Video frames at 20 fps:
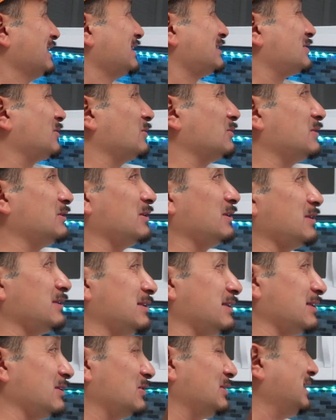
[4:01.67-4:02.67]
So the,
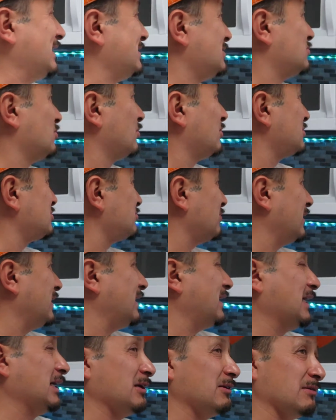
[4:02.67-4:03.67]
the these doors
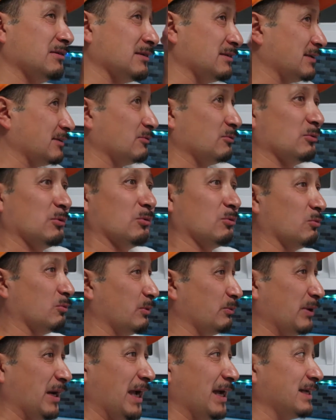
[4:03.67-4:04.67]
right here,
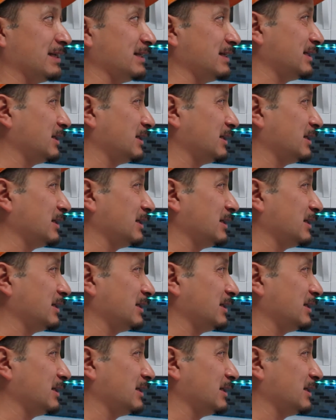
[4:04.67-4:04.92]
what we got